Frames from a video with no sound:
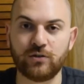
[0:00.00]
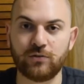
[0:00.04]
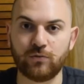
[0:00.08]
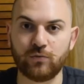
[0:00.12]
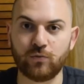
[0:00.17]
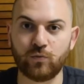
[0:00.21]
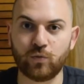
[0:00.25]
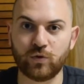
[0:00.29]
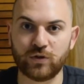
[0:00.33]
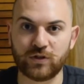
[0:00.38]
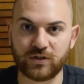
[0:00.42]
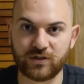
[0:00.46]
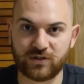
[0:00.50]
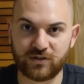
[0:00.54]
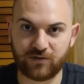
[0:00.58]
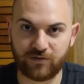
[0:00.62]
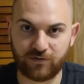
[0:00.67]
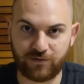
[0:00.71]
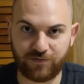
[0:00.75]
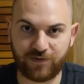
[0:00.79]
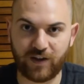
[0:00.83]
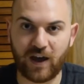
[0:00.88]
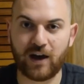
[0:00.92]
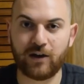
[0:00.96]
was
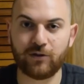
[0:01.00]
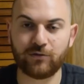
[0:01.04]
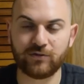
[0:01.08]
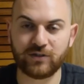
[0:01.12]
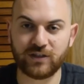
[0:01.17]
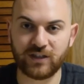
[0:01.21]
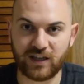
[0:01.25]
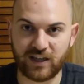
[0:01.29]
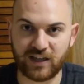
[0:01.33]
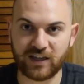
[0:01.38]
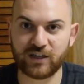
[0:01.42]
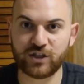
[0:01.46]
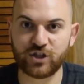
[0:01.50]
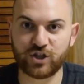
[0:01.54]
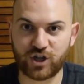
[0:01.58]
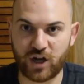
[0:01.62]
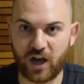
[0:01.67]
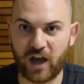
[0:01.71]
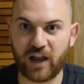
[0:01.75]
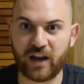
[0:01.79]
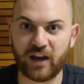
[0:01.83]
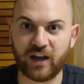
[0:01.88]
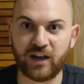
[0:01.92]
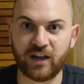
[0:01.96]
found in
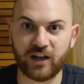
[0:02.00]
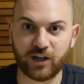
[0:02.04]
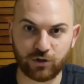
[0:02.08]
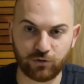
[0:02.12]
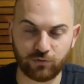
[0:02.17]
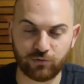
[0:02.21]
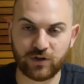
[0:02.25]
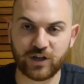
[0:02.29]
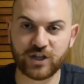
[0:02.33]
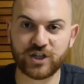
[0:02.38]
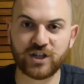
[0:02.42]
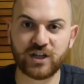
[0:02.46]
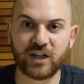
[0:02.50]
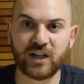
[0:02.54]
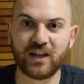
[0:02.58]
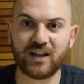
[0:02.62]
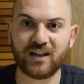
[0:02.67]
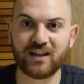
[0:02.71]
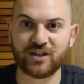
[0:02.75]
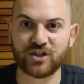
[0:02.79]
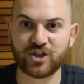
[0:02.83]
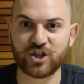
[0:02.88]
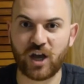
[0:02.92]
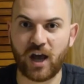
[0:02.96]
China. It
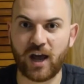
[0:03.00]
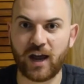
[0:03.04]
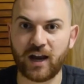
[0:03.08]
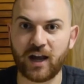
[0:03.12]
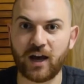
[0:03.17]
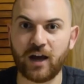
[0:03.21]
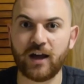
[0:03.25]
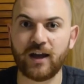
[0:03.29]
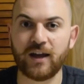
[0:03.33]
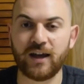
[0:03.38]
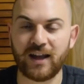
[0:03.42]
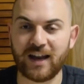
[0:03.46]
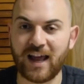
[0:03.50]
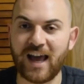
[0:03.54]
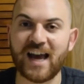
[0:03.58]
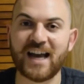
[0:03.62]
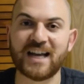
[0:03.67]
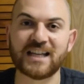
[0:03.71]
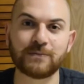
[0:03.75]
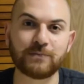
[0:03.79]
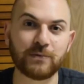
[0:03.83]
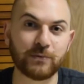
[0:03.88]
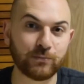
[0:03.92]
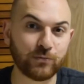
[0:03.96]
originated in China. It
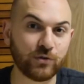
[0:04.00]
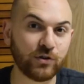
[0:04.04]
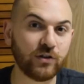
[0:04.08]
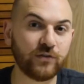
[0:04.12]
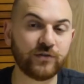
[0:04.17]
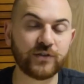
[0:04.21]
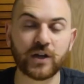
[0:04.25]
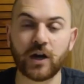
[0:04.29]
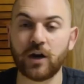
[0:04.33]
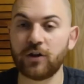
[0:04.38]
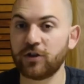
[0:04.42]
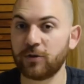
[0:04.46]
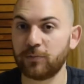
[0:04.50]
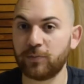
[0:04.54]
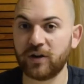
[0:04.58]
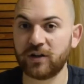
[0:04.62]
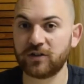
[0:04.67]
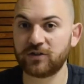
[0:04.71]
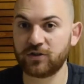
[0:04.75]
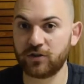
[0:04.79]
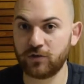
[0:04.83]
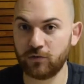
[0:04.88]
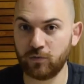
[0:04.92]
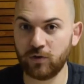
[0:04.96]
has been moved to other
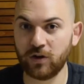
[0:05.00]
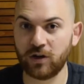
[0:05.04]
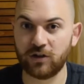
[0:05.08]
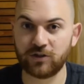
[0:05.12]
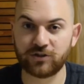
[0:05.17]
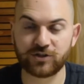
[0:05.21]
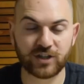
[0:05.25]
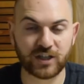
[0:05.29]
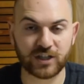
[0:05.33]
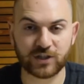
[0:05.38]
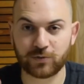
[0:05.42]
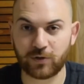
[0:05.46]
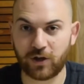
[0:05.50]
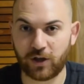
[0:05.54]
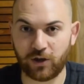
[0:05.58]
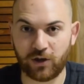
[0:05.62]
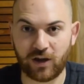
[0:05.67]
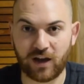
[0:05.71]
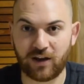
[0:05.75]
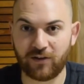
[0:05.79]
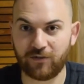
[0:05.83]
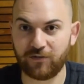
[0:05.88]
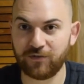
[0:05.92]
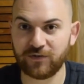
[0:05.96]
parts of the world. So that's why you
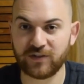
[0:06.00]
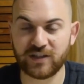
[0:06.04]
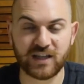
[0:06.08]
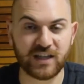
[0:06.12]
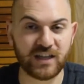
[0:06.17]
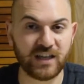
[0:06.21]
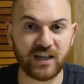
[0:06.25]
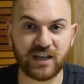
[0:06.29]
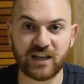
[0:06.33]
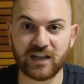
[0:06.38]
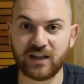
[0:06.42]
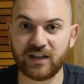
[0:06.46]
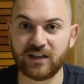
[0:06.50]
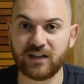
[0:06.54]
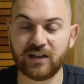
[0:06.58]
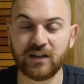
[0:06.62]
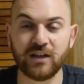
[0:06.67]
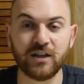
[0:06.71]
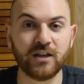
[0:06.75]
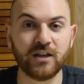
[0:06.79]
have tea in,